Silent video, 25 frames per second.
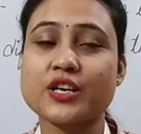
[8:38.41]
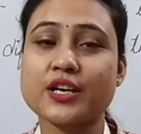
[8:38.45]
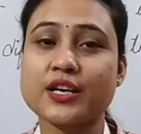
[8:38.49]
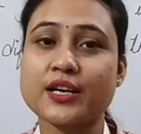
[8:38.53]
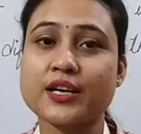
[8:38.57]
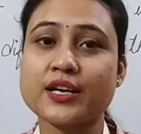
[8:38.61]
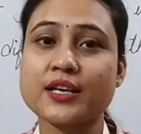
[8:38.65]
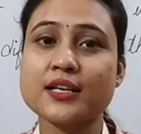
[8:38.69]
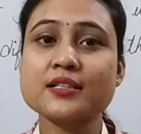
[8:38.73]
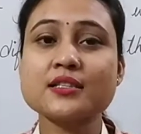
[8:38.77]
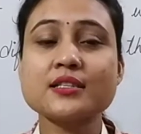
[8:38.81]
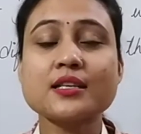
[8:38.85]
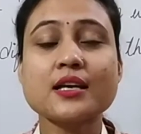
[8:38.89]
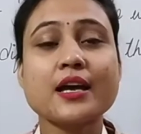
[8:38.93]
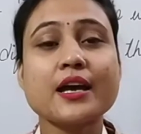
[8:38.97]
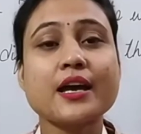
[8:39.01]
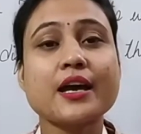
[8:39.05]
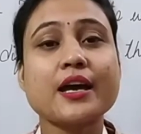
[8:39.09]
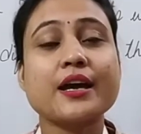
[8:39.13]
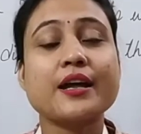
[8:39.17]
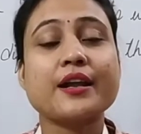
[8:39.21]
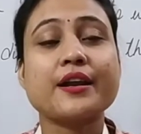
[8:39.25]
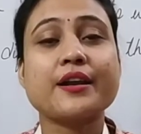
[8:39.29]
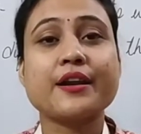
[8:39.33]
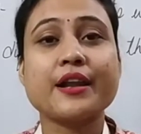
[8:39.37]
is
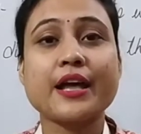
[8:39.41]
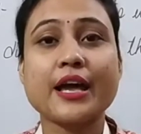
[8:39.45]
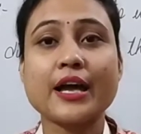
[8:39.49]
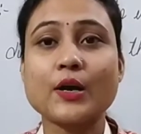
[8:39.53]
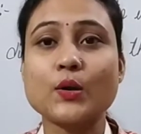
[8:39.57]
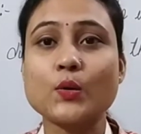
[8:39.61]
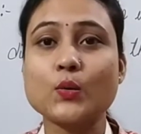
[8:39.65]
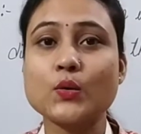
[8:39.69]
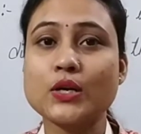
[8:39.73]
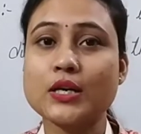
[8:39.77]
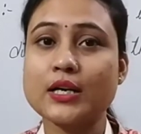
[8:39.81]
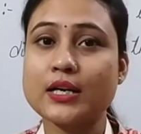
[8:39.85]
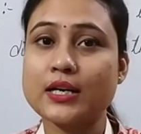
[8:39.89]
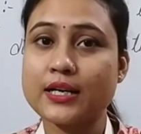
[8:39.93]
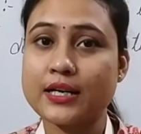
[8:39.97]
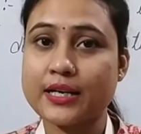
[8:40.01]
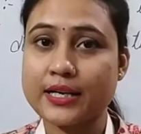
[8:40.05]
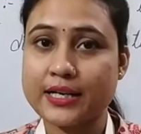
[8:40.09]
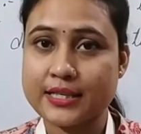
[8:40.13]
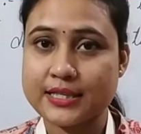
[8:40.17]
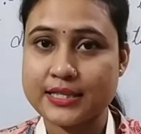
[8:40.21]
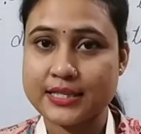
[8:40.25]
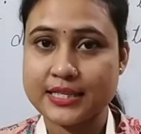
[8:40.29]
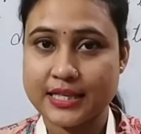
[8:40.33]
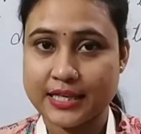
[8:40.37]

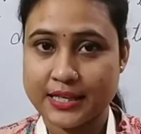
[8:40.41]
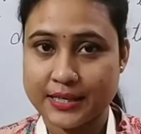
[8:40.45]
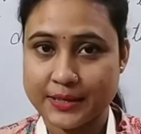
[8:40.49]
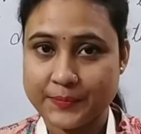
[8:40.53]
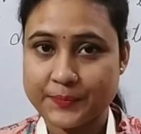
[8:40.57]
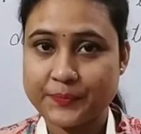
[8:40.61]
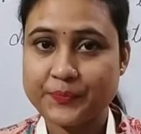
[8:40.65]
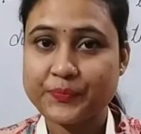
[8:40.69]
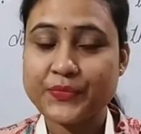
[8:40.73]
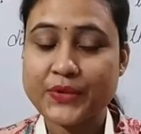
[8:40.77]
regularly done